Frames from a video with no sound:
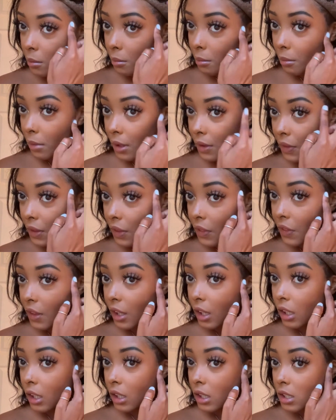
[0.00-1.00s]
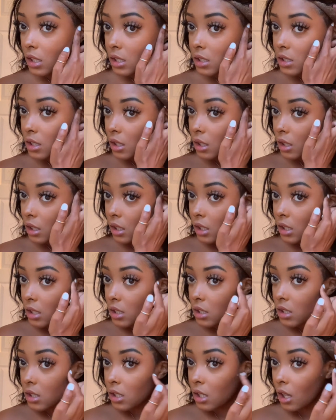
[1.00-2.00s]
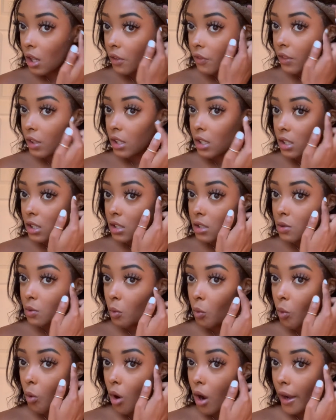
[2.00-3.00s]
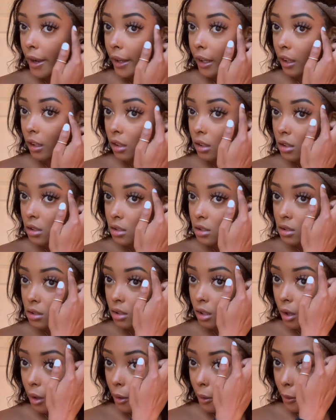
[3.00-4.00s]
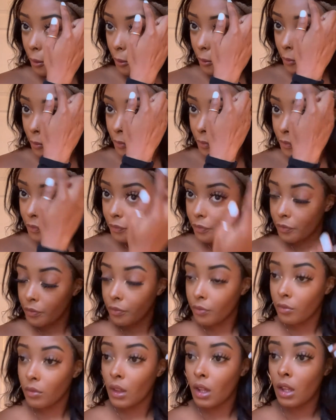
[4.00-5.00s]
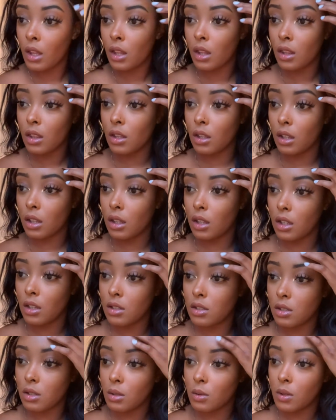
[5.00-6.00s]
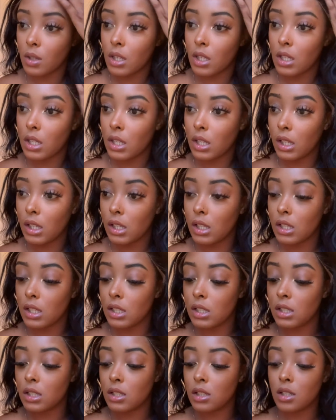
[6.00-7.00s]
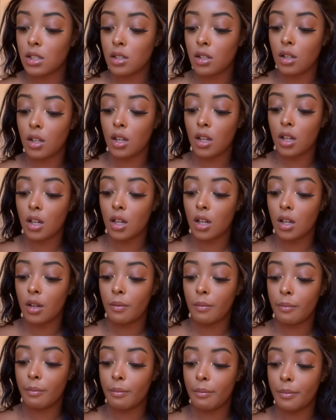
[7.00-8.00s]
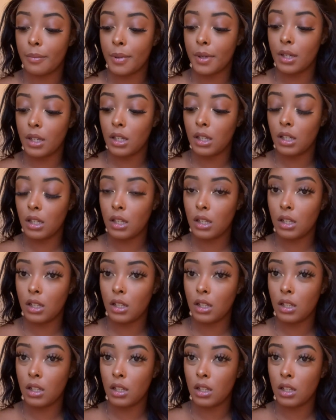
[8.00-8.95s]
But the thing is, this stuff is white, so the key to it is putting